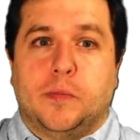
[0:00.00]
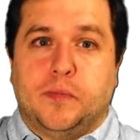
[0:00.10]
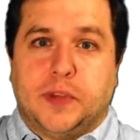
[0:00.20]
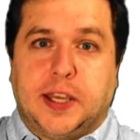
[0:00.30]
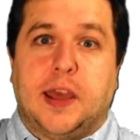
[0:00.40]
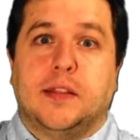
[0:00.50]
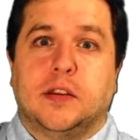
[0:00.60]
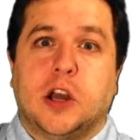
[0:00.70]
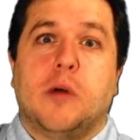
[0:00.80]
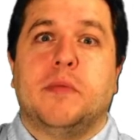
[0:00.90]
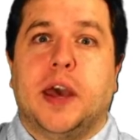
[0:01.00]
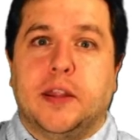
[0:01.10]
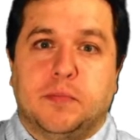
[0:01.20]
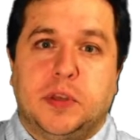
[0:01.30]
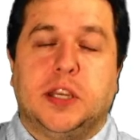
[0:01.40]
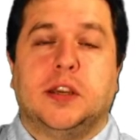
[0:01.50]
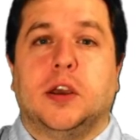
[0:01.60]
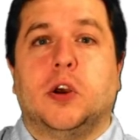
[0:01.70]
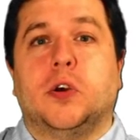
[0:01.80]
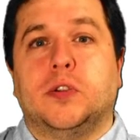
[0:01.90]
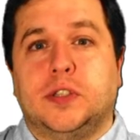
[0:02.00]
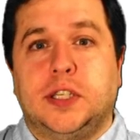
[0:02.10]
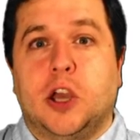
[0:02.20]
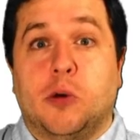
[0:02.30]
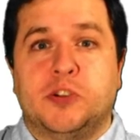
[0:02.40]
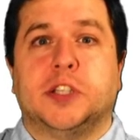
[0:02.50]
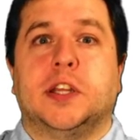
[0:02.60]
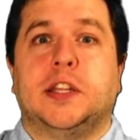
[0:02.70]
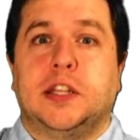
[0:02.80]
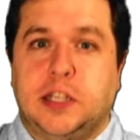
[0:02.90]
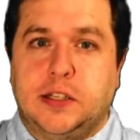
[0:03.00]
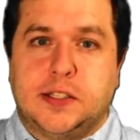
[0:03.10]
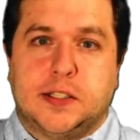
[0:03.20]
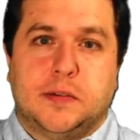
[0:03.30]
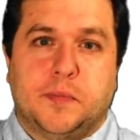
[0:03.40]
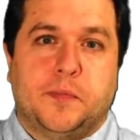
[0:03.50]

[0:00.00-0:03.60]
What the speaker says: can come and pick the object that it needs.